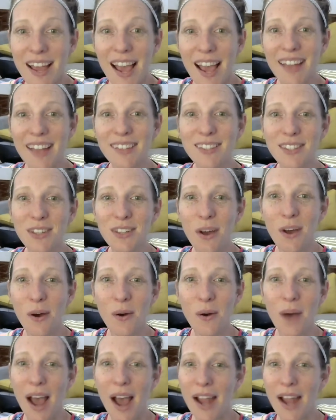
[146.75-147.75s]
And
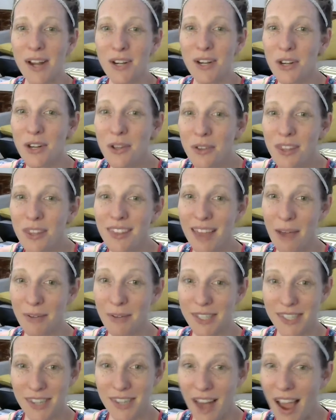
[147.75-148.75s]
so I knew that that
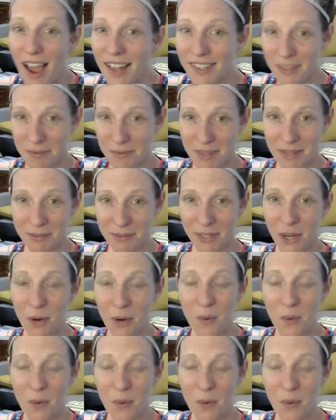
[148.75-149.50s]
was not something that was going